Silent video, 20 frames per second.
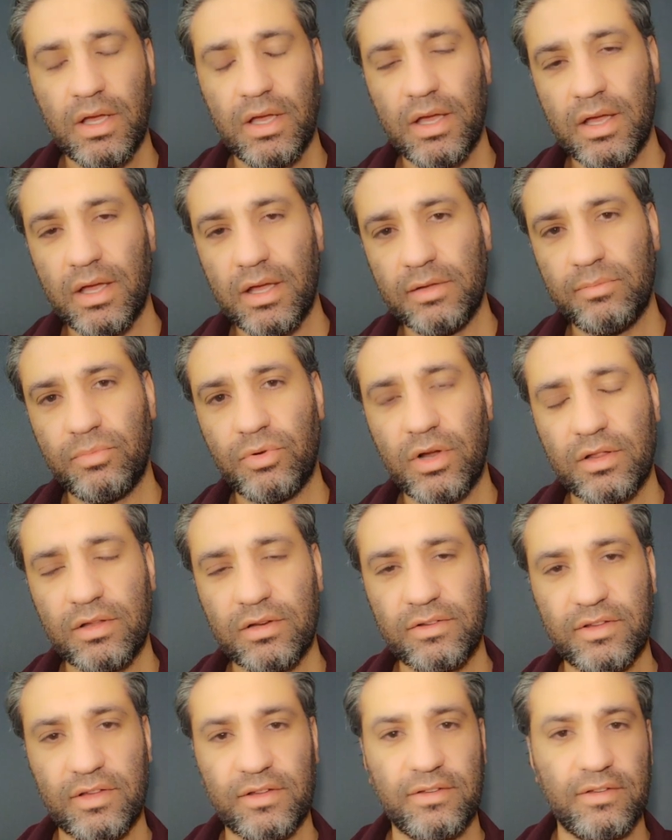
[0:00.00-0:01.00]
And
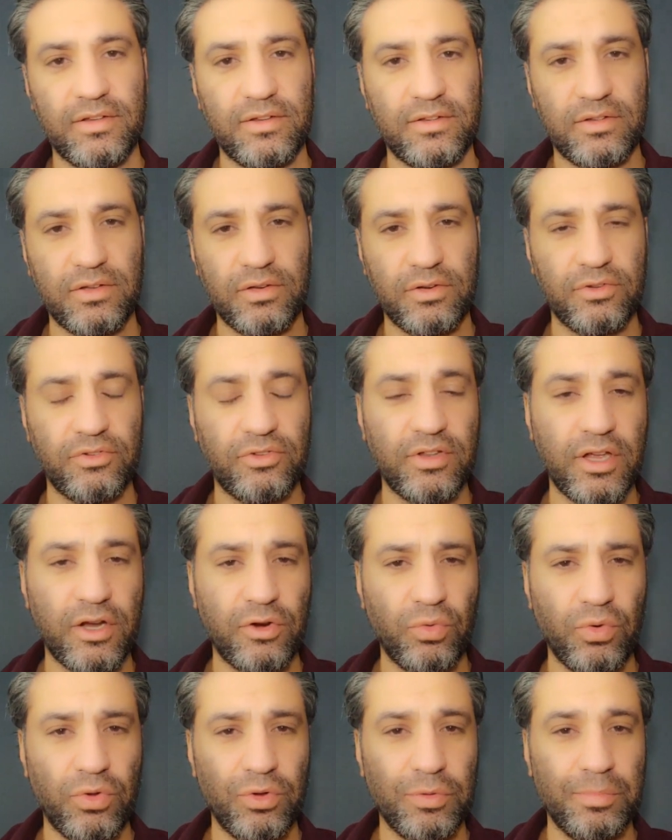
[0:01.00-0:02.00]
brothers and sisters, there
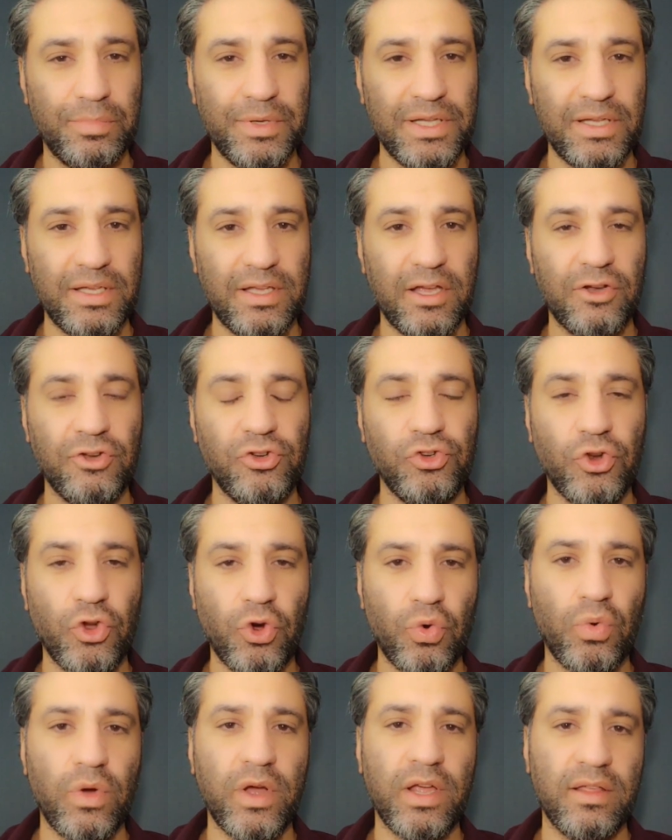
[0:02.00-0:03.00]
will be
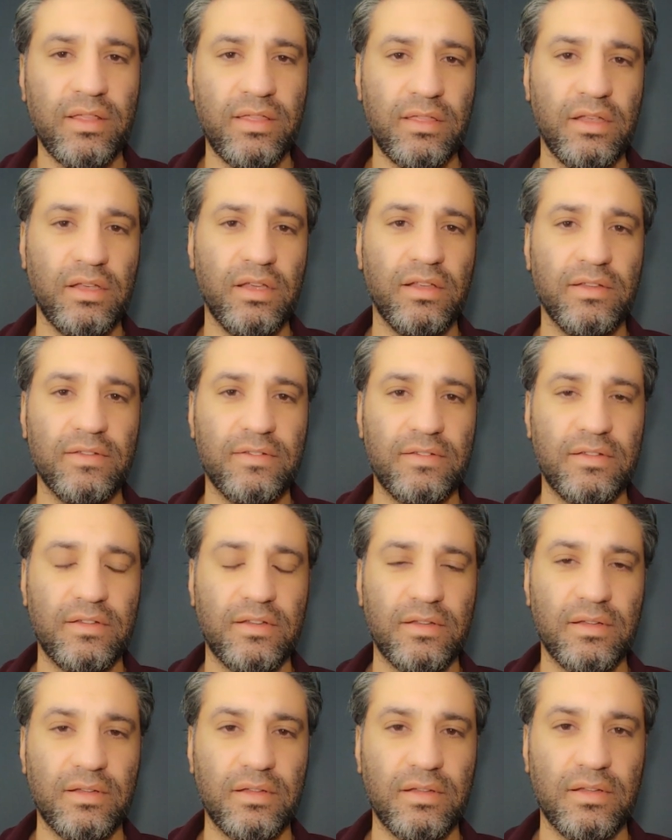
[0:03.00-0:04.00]
no
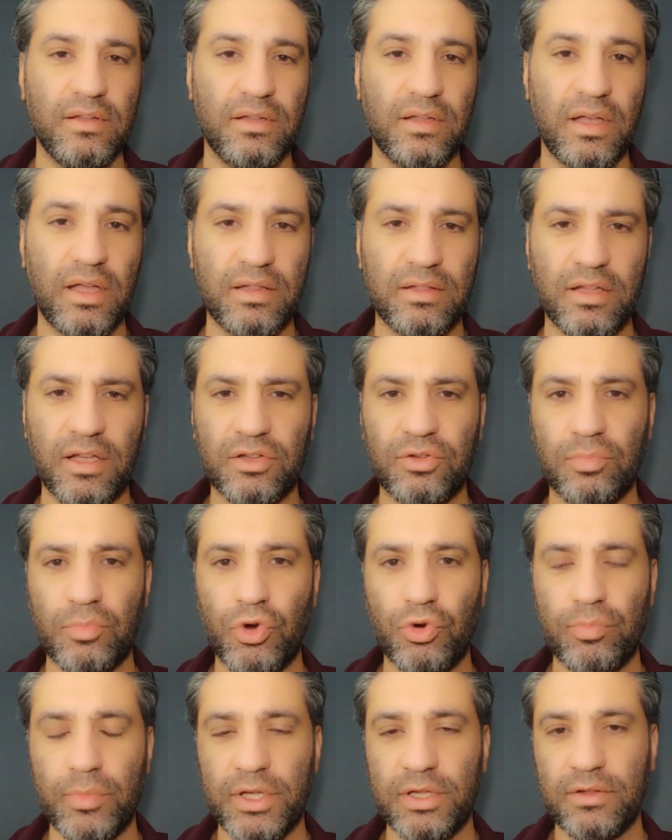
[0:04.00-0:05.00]
atheist at that
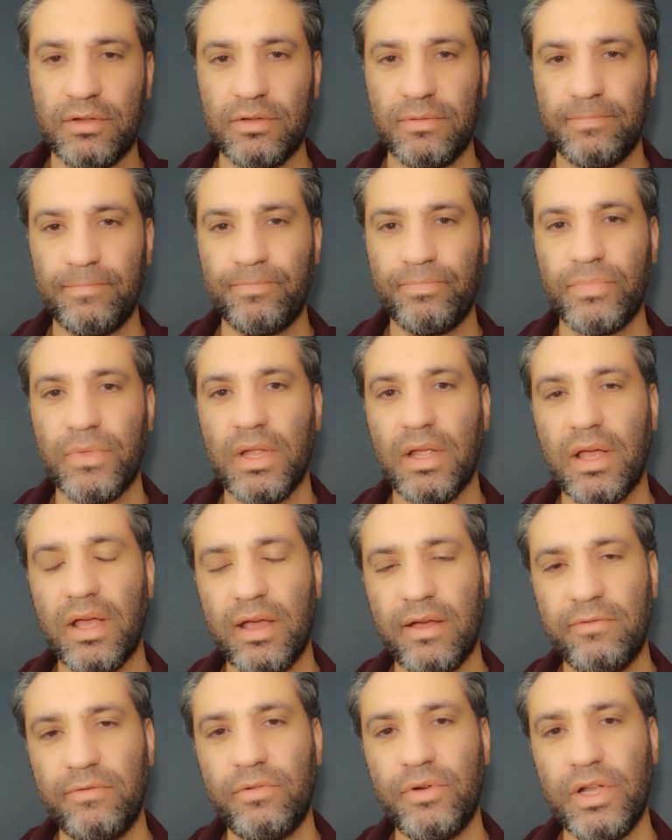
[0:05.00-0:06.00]
moment.
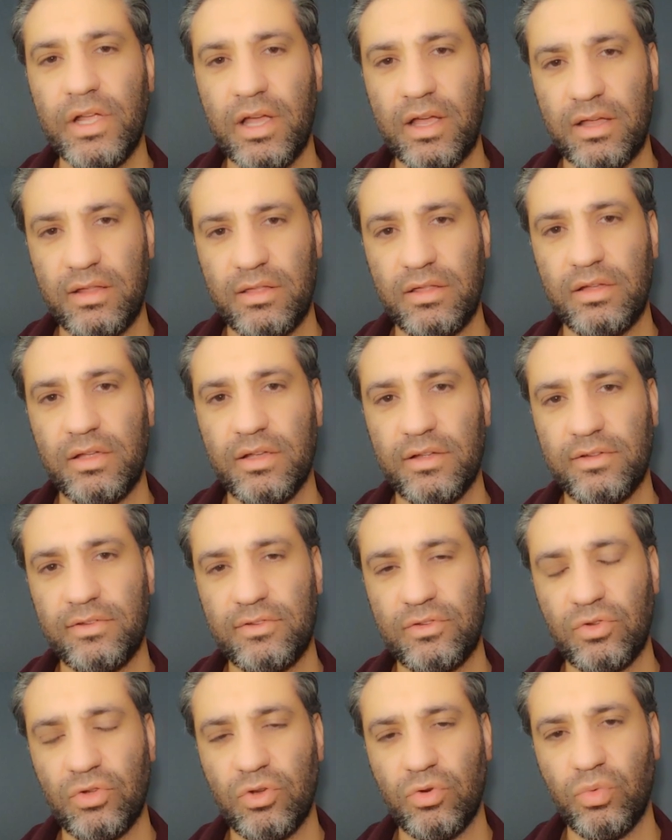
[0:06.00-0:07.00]
Every
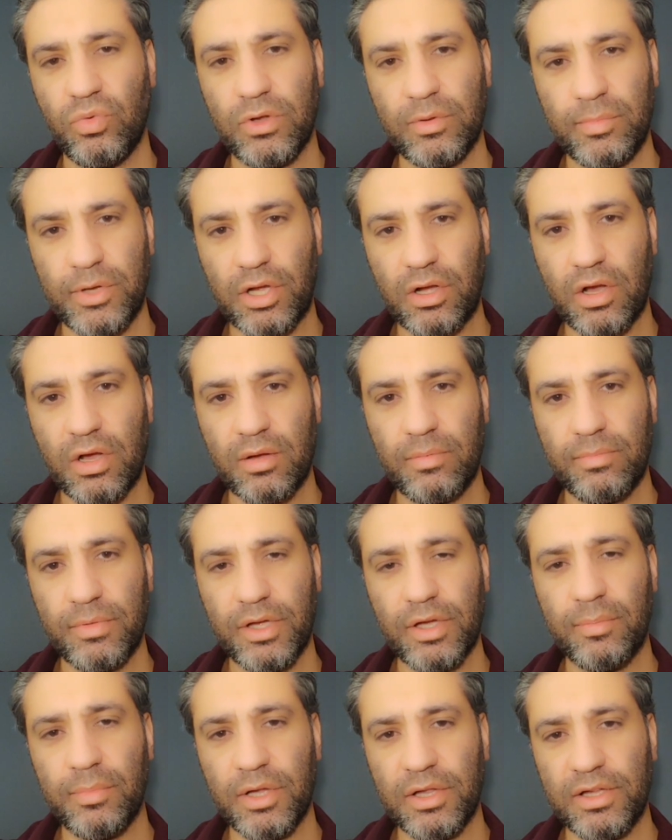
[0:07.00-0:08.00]
atheist will become
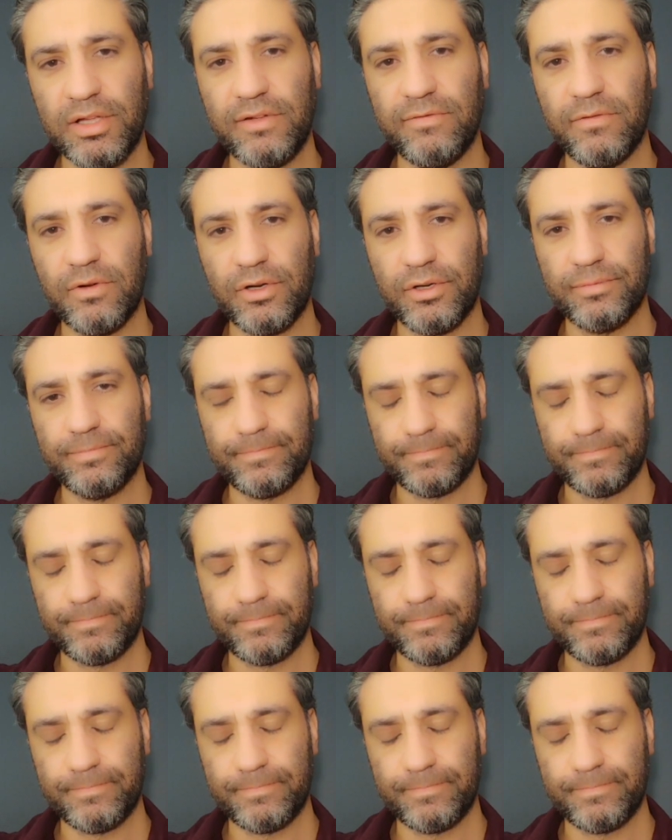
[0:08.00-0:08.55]
a believer.